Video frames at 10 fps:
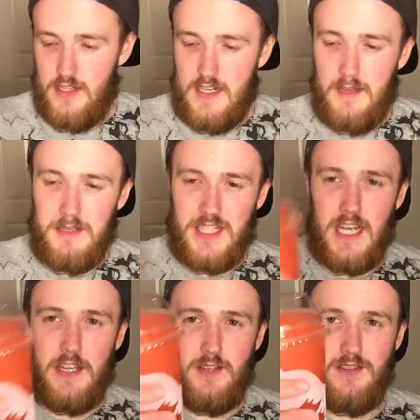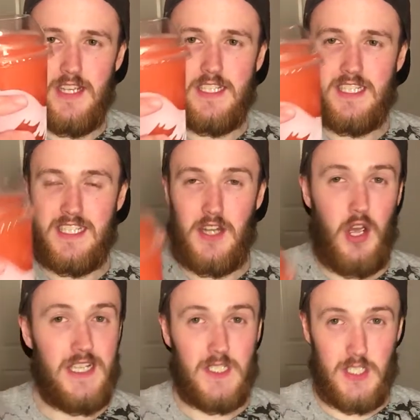And let me tell you, this
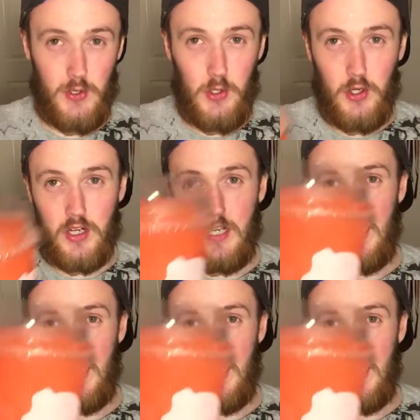does look